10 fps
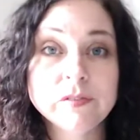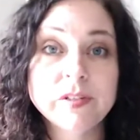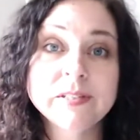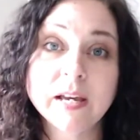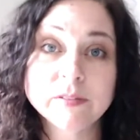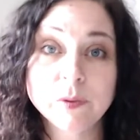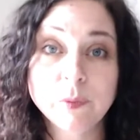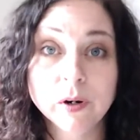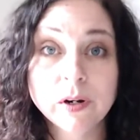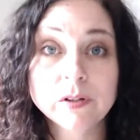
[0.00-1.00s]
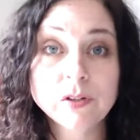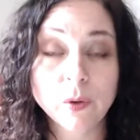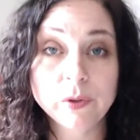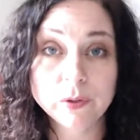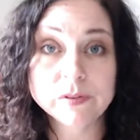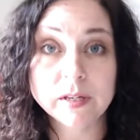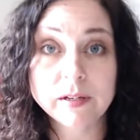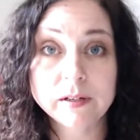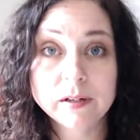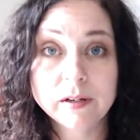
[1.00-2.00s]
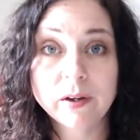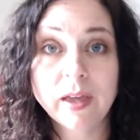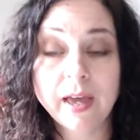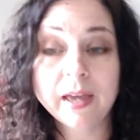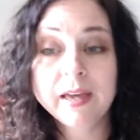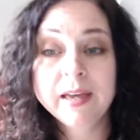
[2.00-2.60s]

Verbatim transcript: If it doesn't work, don't use it. Okay.